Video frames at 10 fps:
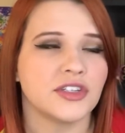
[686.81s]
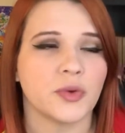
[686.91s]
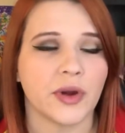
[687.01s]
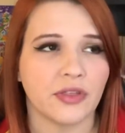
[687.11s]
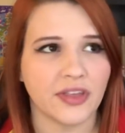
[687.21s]

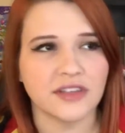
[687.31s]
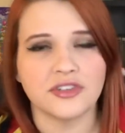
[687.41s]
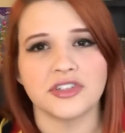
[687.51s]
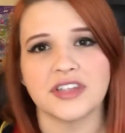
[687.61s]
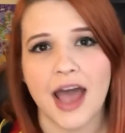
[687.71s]
to where things
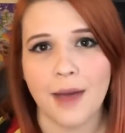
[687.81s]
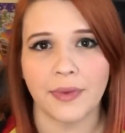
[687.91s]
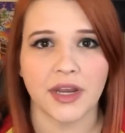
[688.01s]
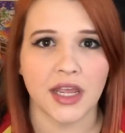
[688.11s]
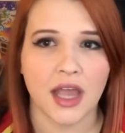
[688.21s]
are just
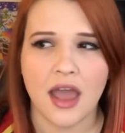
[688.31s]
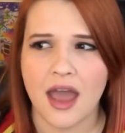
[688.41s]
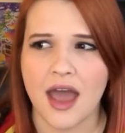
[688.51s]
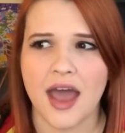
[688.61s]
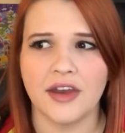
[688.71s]
happening
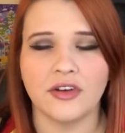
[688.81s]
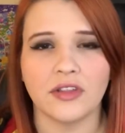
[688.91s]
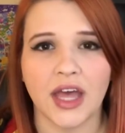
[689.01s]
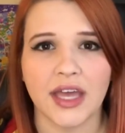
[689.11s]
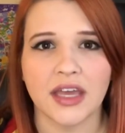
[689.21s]
and
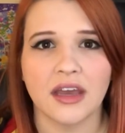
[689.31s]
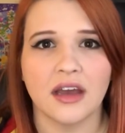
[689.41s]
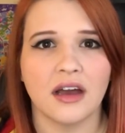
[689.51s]
you're like,